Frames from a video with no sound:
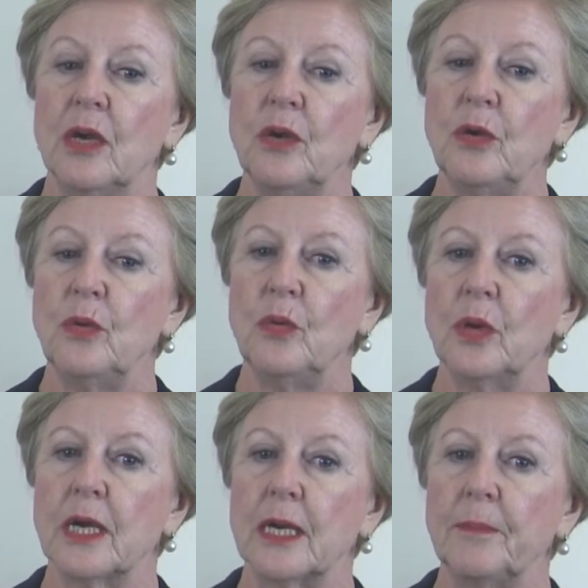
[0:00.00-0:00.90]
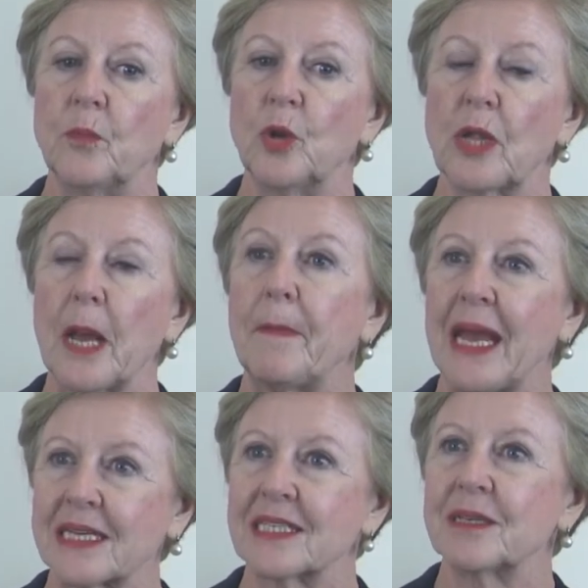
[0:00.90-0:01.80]
who will come
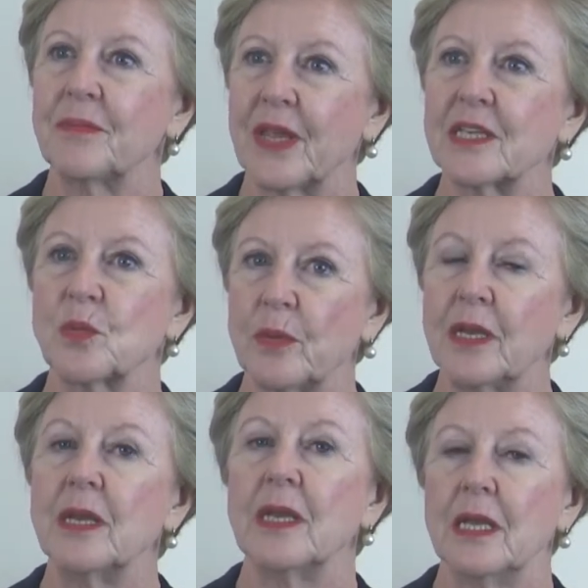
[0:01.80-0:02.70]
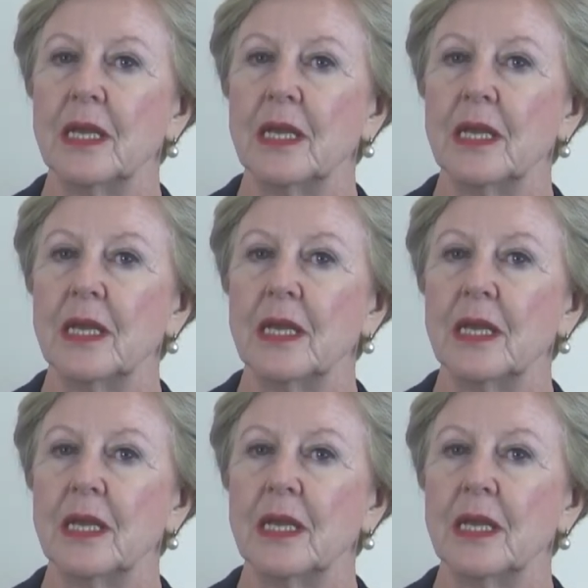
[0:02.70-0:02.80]
back to them as women